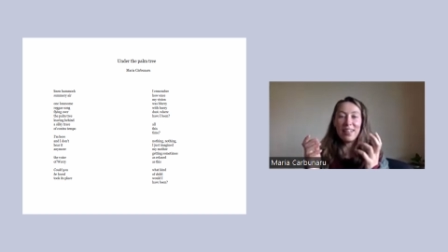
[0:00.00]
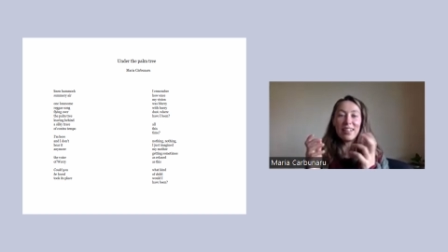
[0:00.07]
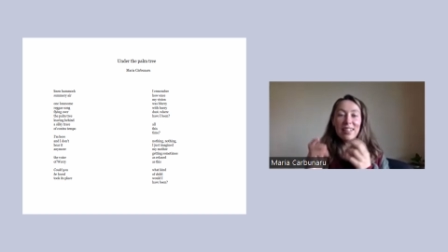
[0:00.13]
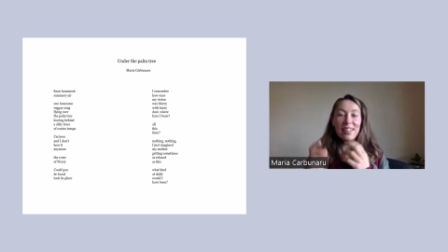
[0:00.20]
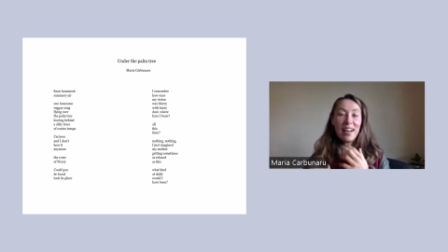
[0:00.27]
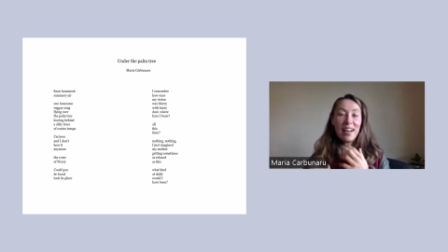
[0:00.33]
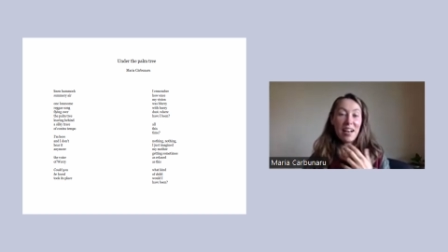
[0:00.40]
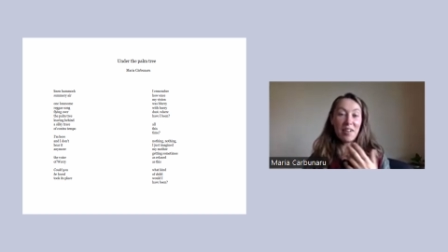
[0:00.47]

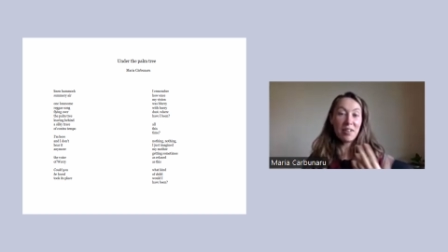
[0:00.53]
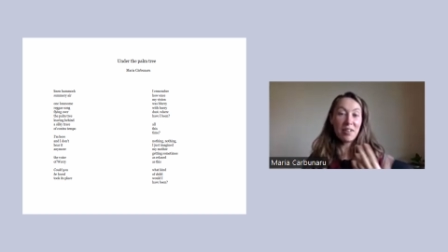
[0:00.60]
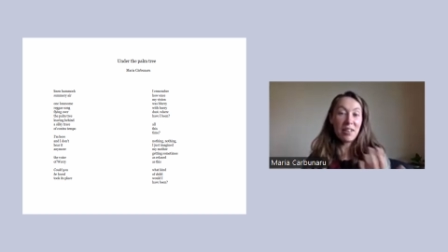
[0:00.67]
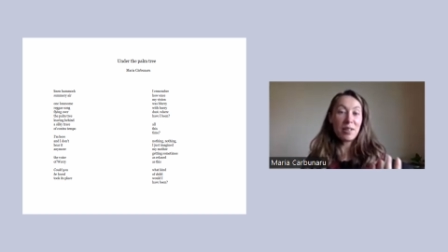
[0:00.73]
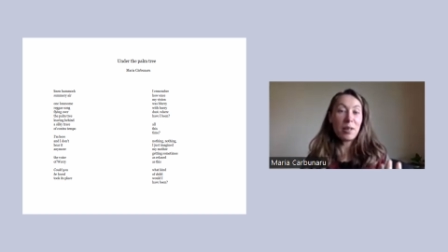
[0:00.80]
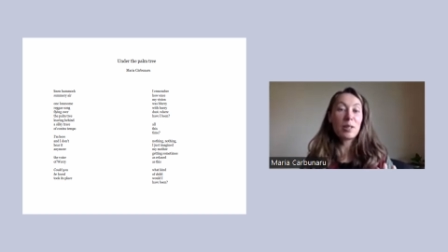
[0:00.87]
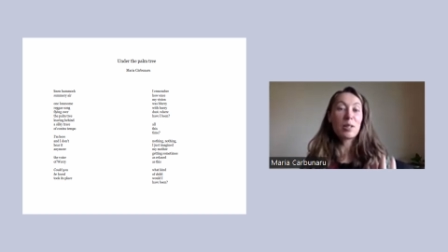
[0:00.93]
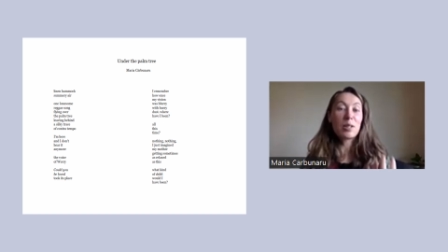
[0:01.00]
yeah,
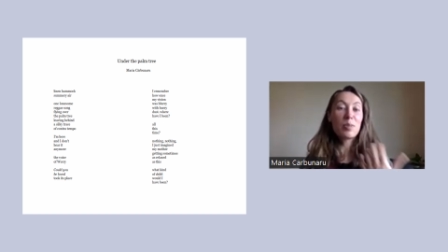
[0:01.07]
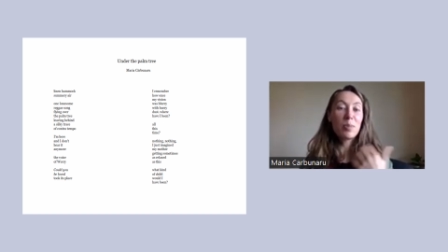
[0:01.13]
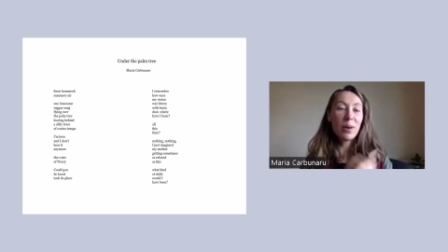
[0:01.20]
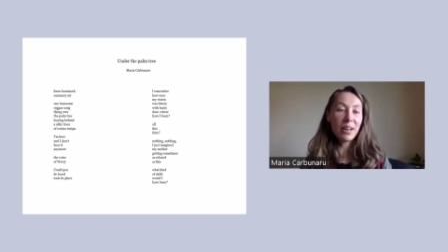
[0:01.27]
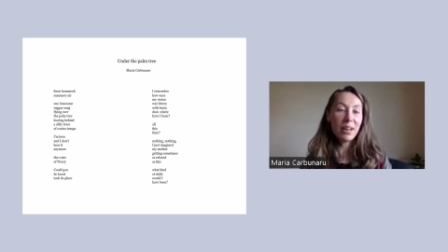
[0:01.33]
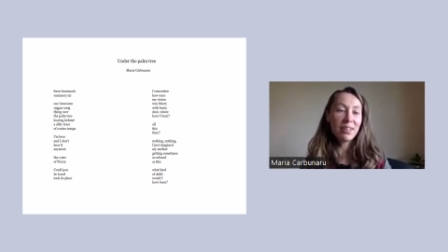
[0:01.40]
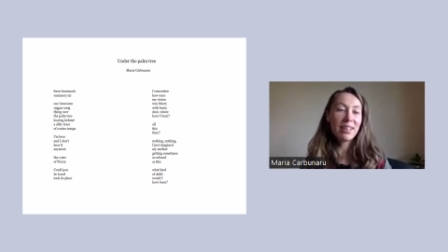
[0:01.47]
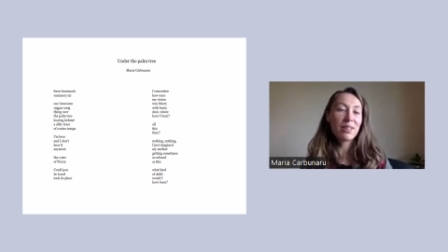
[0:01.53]

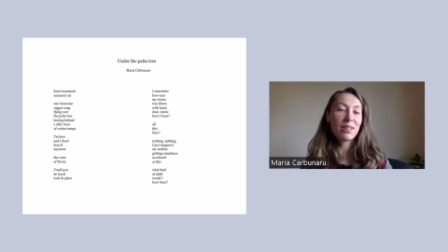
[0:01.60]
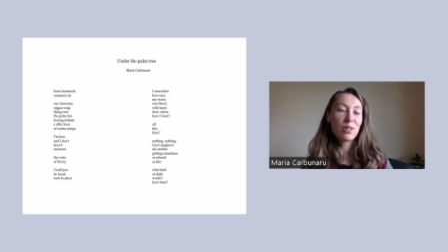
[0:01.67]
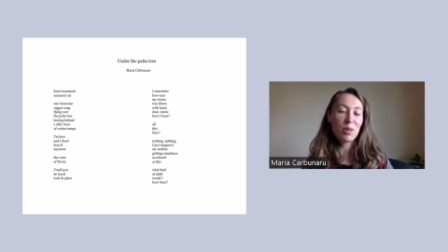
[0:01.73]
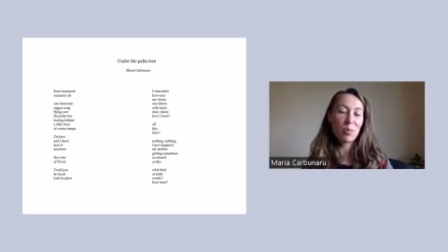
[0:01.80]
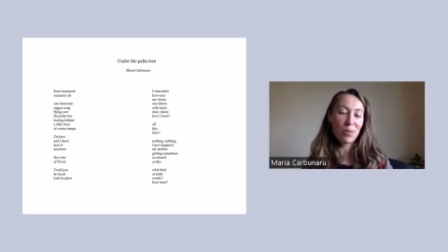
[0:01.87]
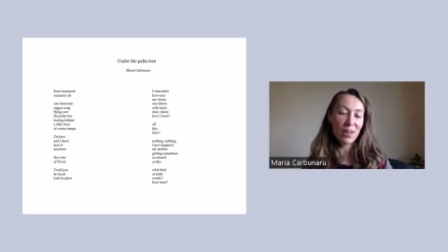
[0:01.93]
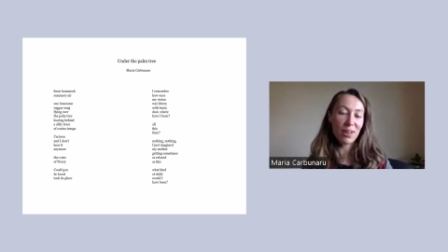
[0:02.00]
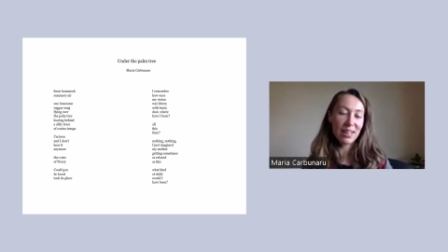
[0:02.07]
inspiring and
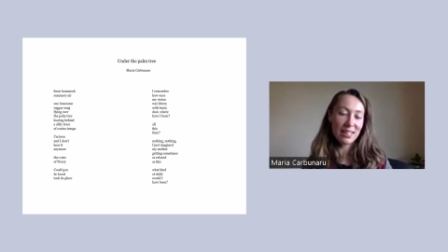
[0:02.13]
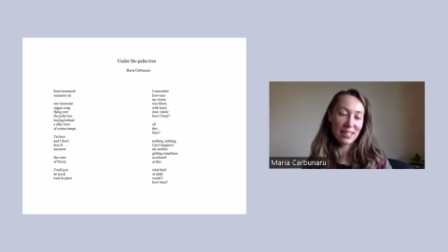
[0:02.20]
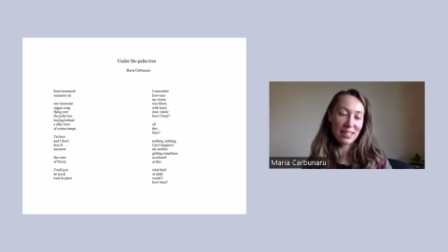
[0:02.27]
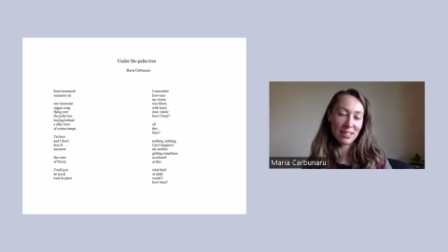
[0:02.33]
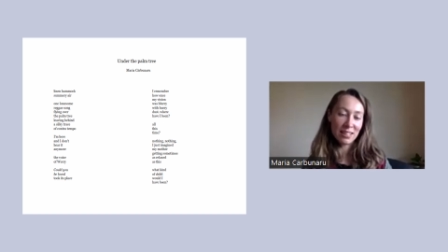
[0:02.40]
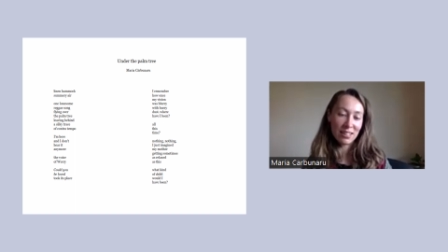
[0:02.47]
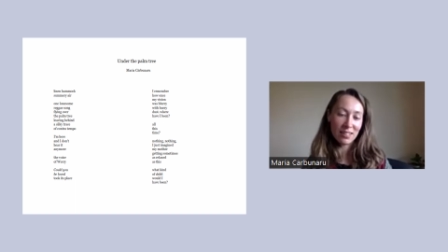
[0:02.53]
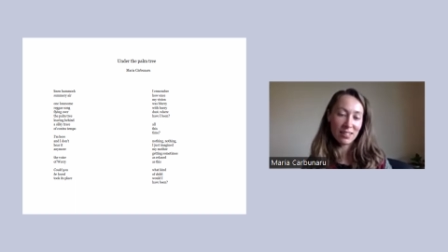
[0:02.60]
surprising
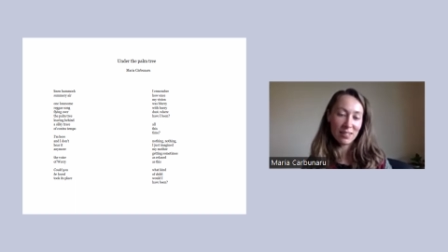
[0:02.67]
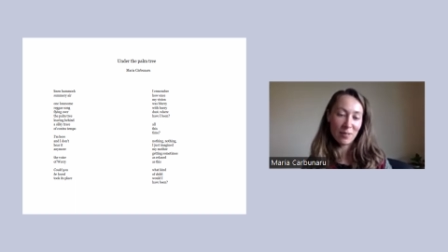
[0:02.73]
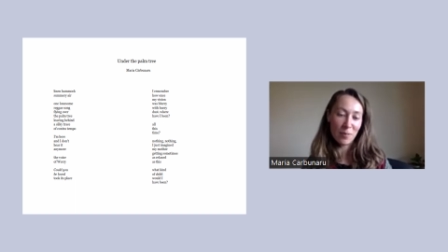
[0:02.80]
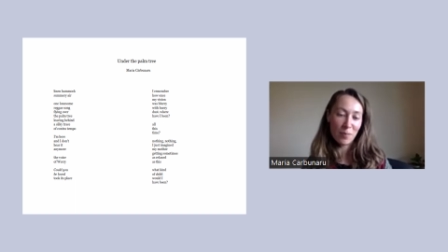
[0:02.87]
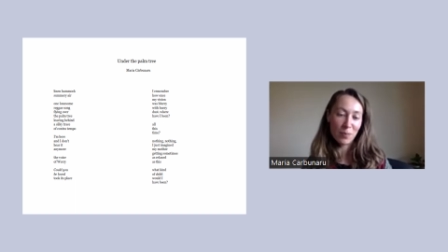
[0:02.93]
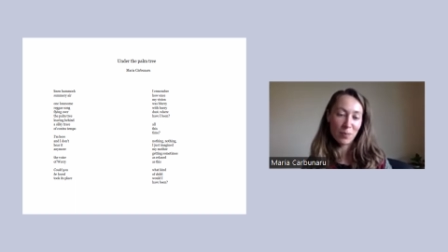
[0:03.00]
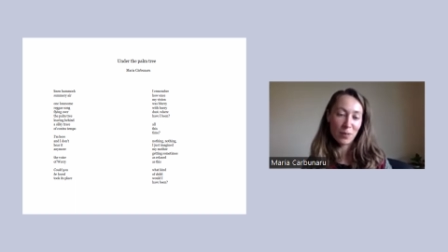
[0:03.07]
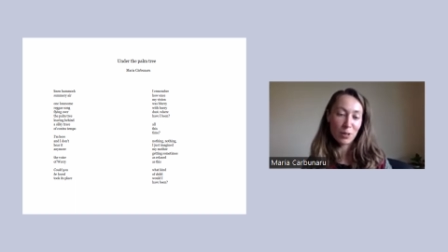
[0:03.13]
to,
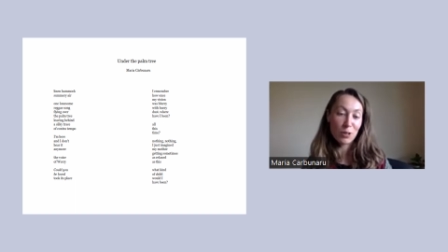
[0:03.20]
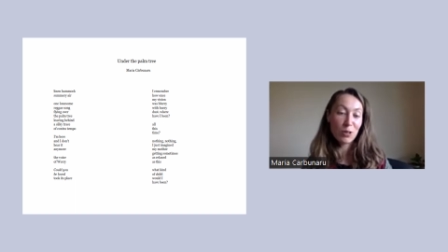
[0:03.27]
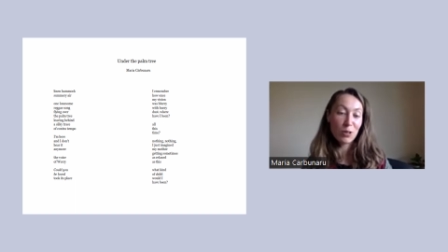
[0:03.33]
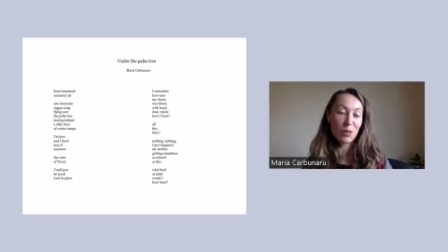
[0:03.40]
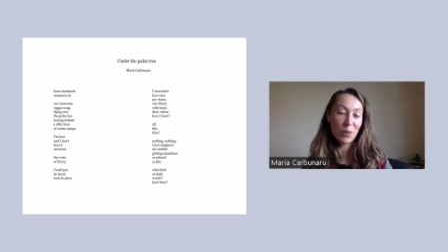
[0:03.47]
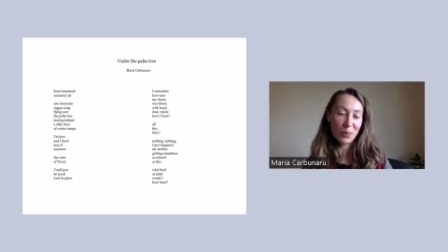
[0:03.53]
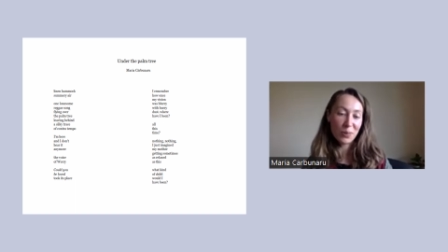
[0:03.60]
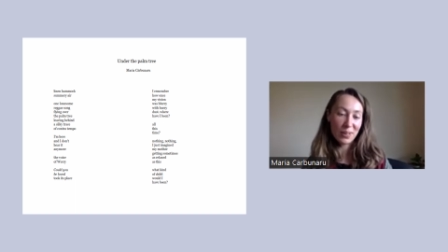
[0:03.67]
to
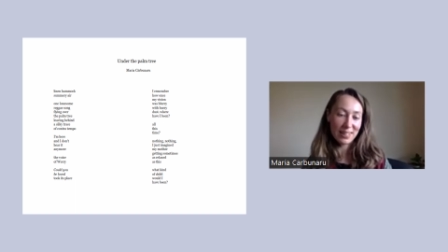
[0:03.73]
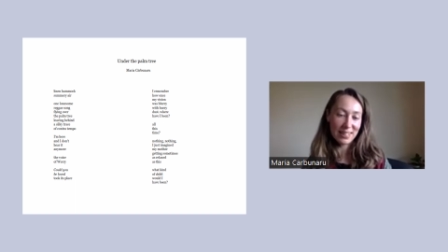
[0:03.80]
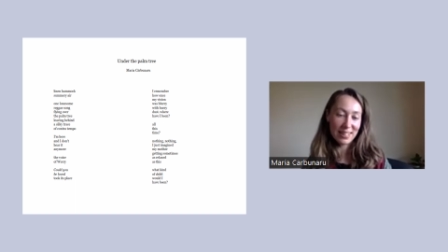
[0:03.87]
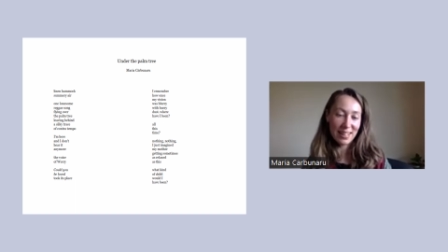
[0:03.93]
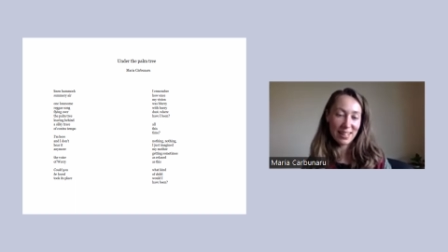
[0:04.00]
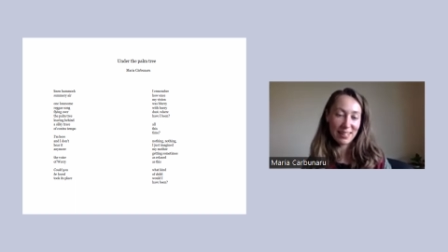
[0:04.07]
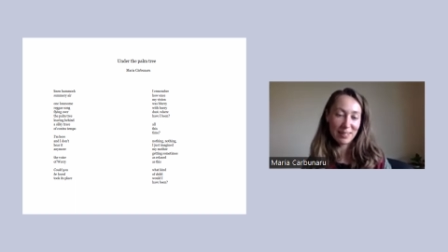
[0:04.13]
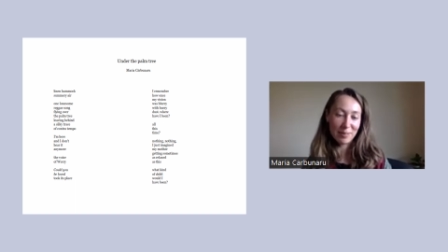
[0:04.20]
notice
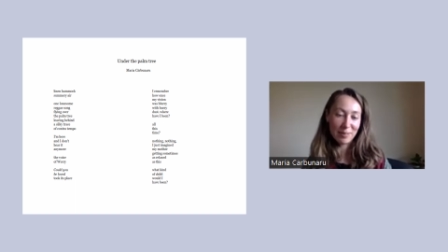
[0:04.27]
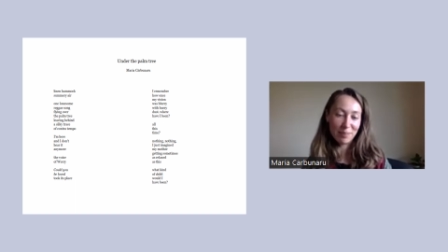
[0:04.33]
that.